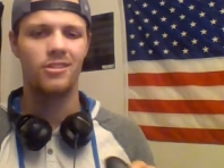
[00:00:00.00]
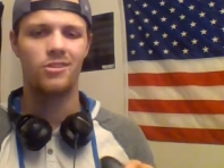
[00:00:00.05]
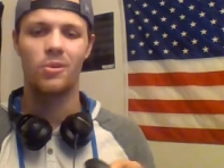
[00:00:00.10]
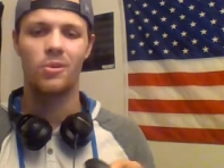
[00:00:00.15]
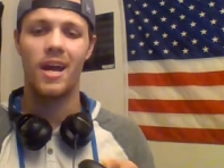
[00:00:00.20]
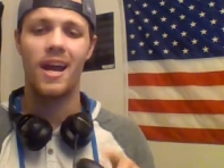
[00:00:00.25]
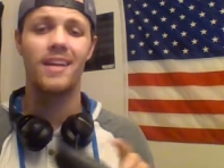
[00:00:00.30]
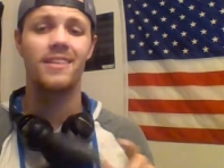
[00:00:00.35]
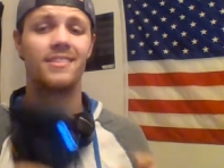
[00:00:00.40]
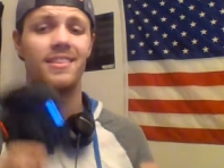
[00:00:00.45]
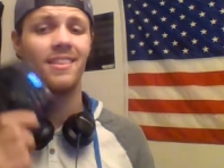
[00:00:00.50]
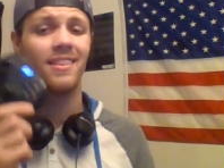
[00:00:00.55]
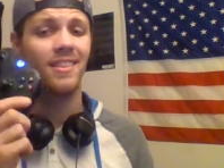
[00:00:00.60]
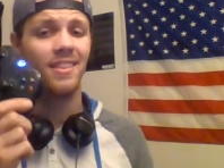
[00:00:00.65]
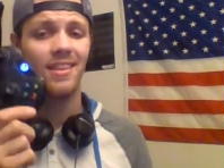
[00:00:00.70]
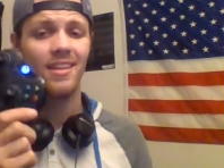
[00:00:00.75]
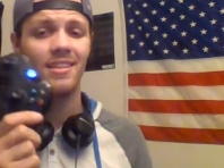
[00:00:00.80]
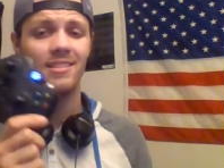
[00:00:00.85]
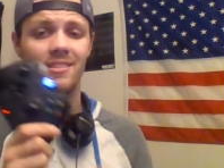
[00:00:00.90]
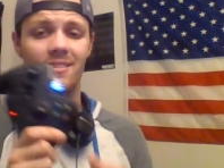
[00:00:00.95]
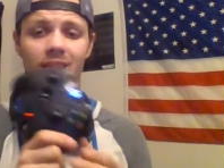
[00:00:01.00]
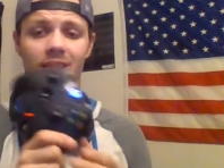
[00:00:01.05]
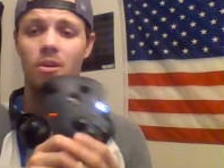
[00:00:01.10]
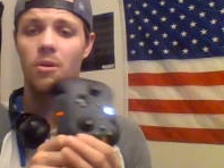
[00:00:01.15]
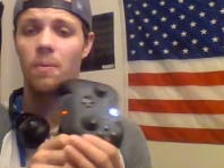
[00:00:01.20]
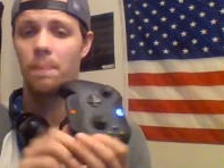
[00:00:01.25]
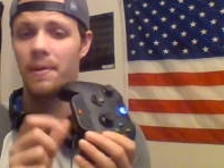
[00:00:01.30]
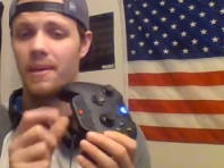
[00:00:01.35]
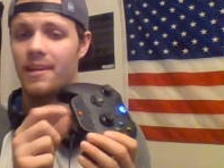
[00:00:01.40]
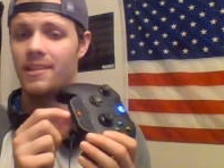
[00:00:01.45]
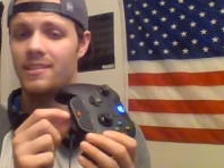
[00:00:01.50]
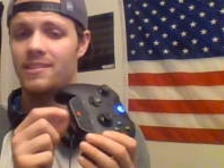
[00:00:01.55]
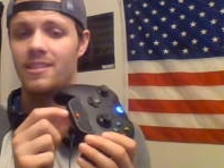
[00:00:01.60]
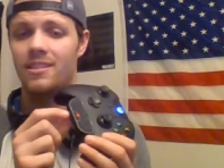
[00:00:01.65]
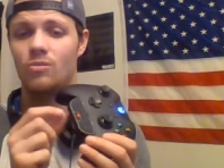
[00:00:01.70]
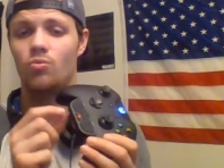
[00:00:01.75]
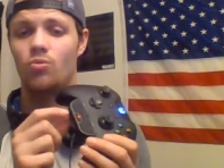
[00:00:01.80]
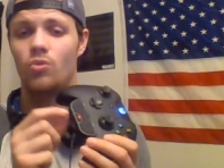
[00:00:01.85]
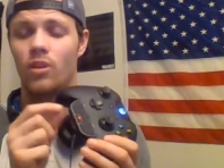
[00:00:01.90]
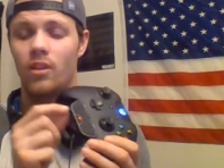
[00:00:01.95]
So, guys, this little piece
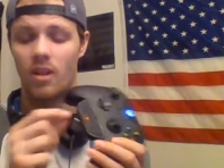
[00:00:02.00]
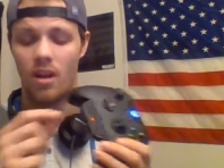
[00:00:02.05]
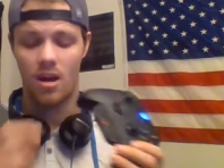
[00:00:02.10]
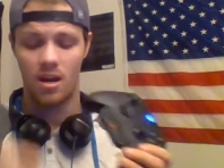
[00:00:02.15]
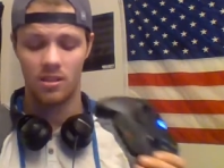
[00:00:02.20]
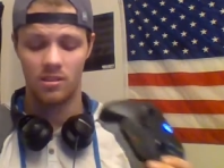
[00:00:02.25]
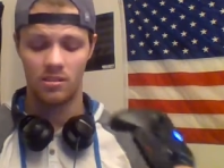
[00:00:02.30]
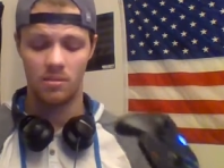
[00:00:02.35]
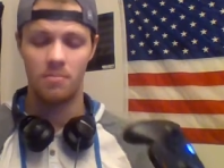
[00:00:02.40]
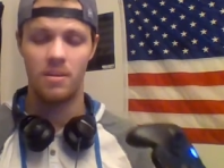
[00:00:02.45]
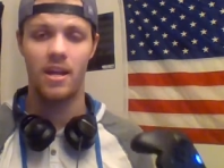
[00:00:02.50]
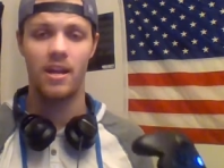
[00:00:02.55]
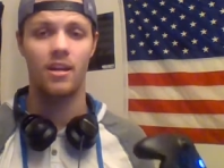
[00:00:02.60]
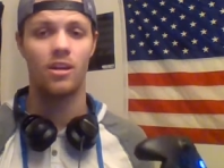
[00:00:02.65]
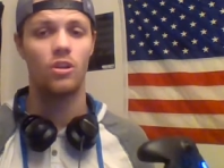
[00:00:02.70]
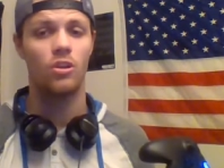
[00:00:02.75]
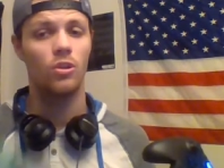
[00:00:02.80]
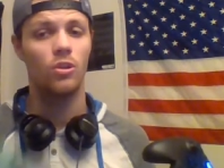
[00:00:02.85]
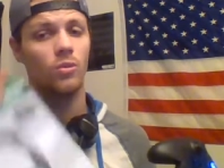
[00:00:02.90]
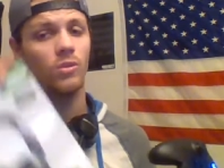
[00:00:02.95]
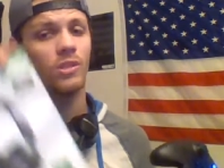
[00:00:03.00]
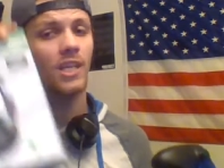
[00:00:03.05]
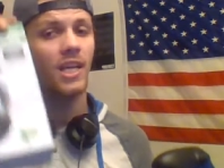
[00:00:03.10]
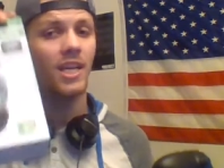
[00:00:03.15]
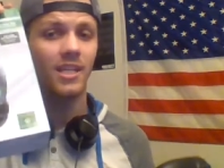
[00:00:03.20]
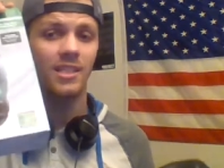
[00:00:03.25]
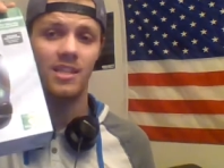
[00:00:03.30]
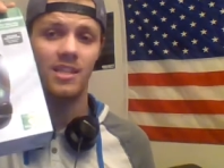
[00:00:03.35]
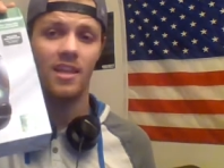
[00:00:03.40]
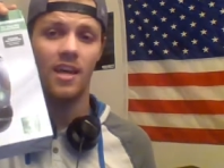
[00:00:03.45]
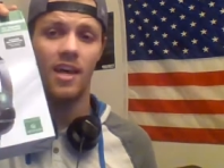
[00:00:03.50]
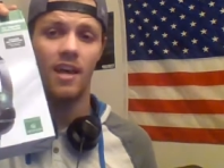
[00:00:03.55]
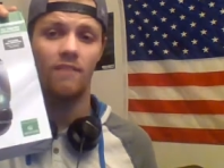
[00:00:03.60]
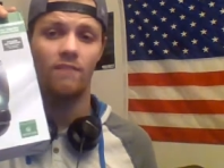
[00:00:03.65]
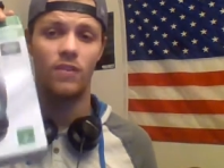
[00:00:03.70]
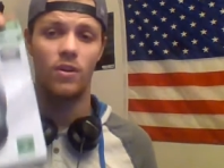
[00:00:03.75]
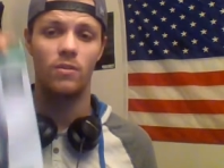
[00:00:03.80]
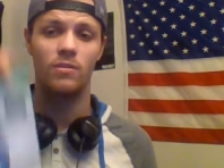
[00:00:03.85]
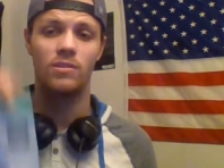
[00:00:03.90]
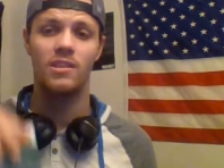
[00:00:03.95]
is really awesome that includes into the
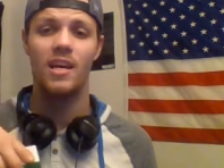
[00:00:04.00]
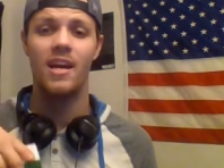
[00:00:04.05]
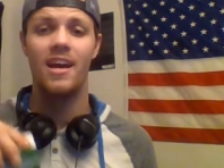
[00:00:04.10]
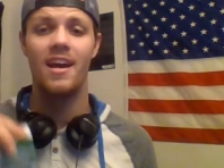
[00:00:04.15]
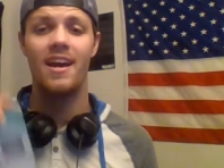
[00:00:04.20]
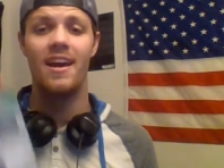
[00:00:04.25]
headphones.